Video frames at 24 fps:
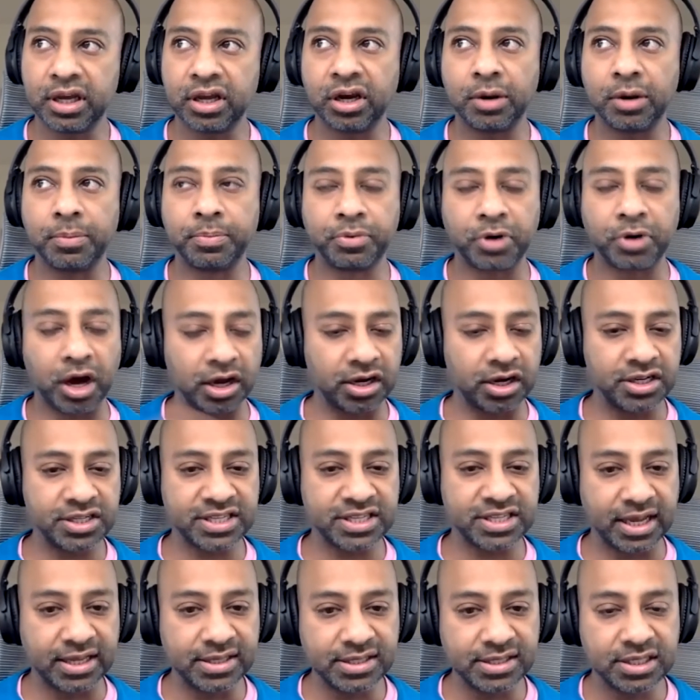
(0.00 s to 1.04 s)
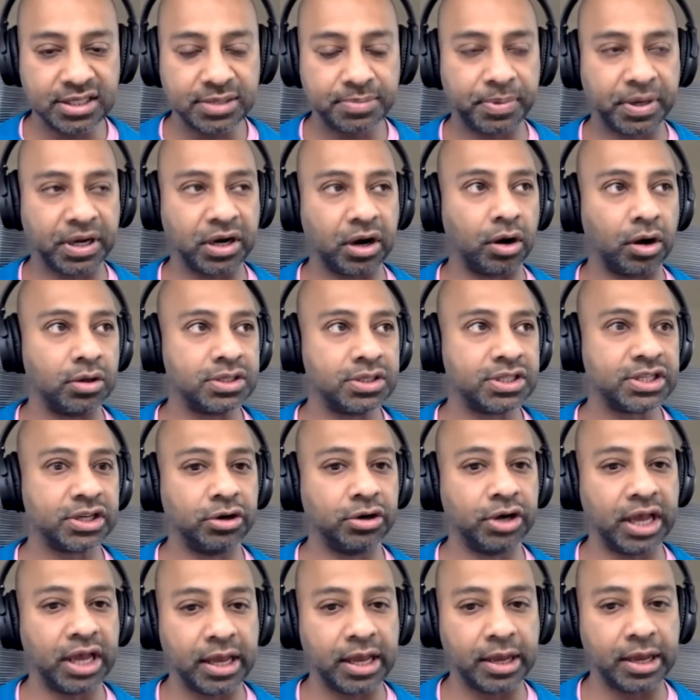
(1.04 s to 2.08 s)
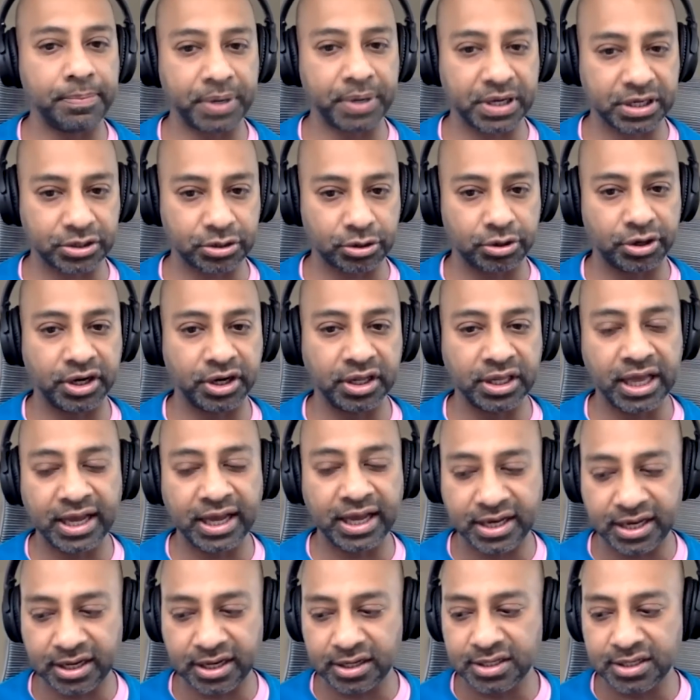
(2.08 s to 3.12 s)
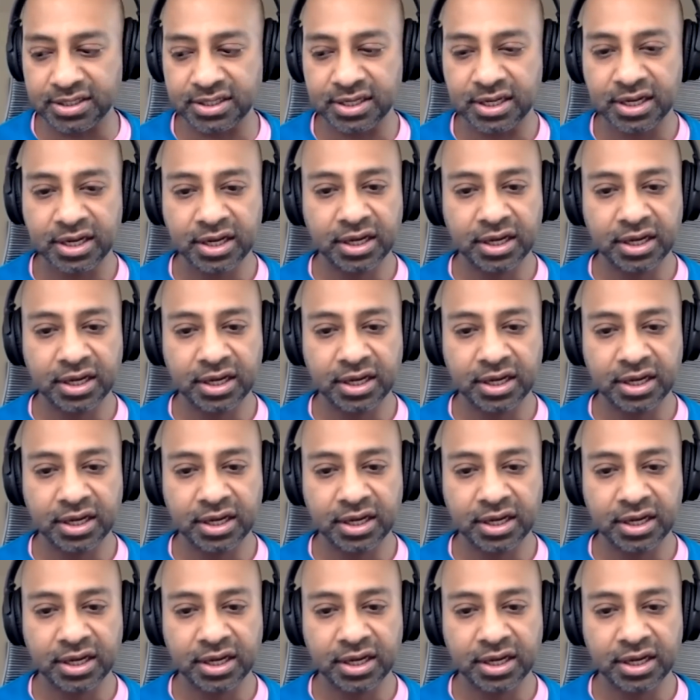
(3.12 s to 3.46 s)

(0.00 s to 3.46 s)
in a broader sense, but also pictorial ideas